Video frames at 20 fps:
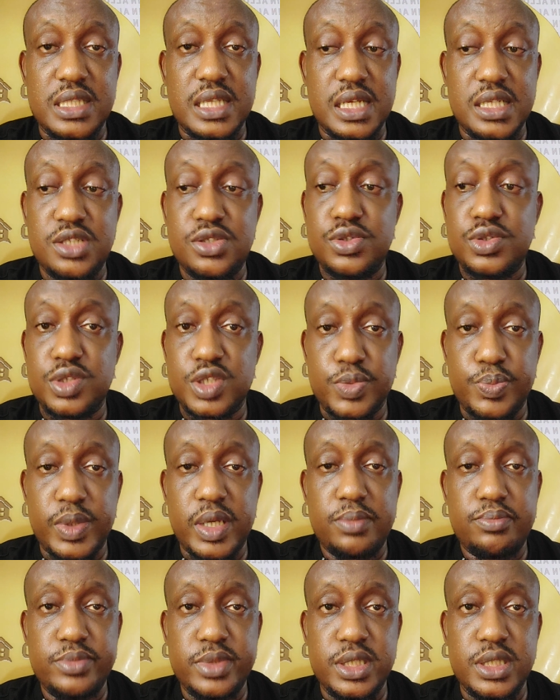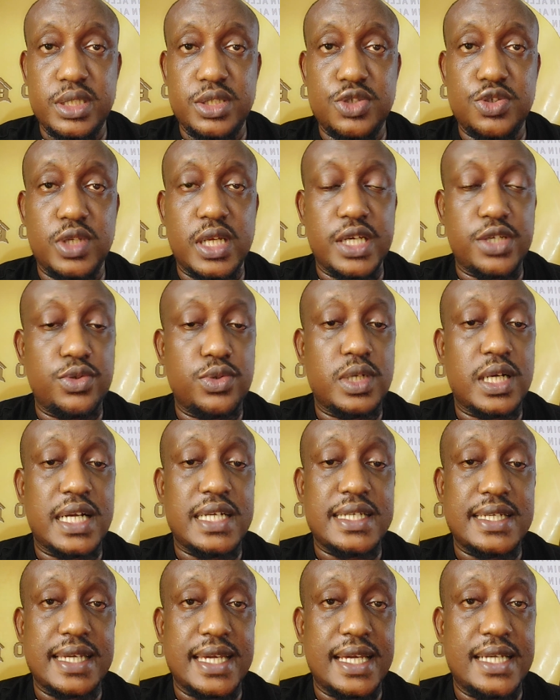telling you to spend money so that you
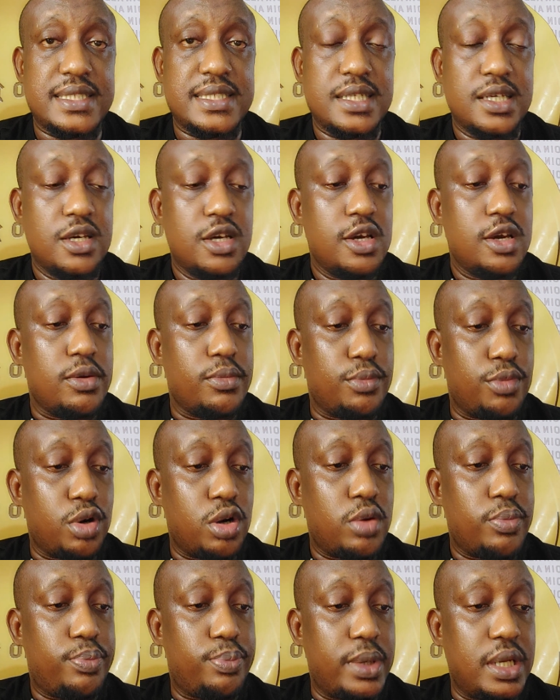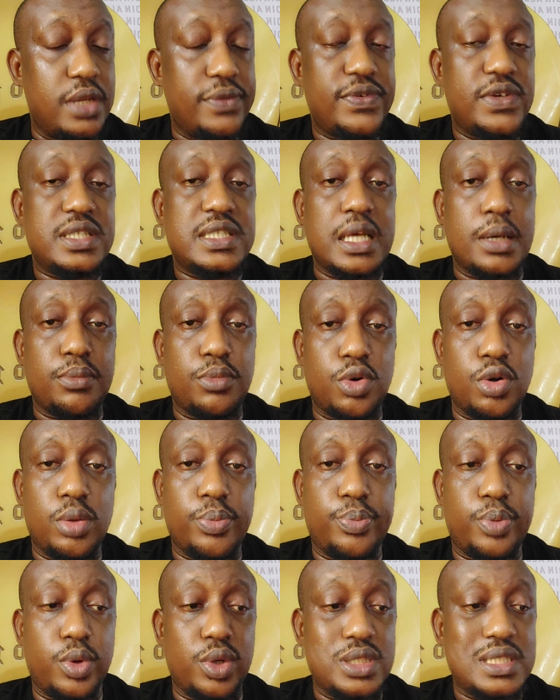can get more benefit and more
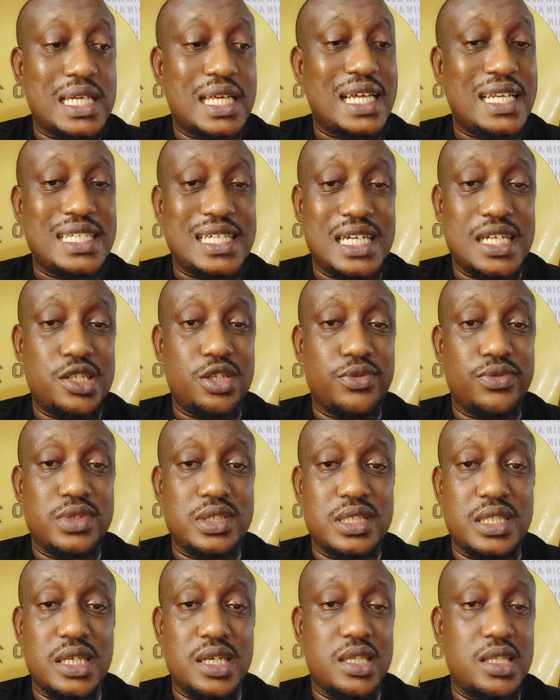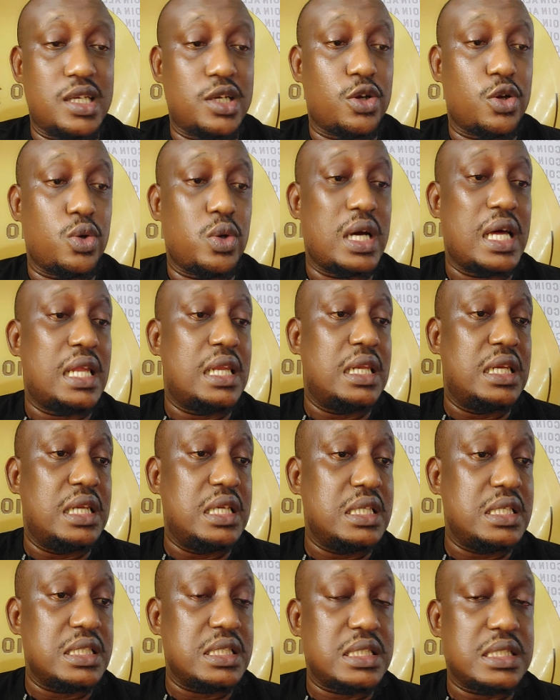points, and at the end of the day, they go and
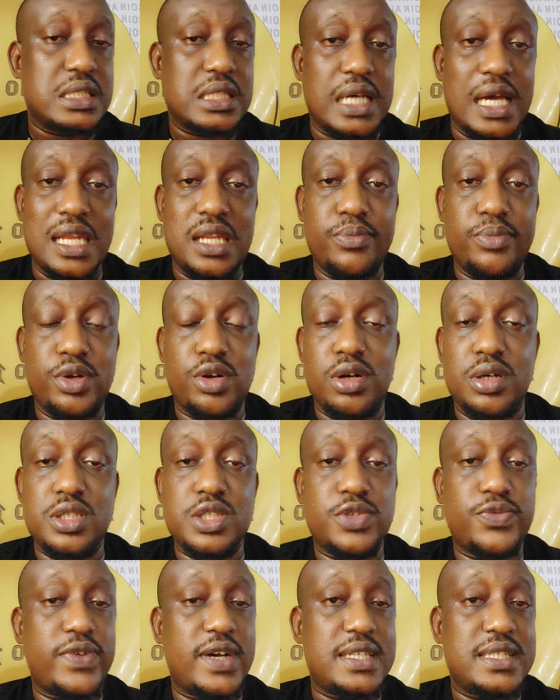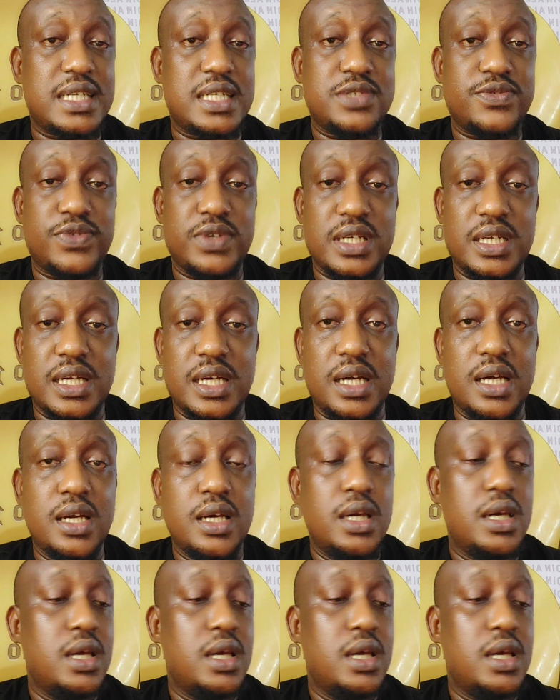list and it becomes fastest finger.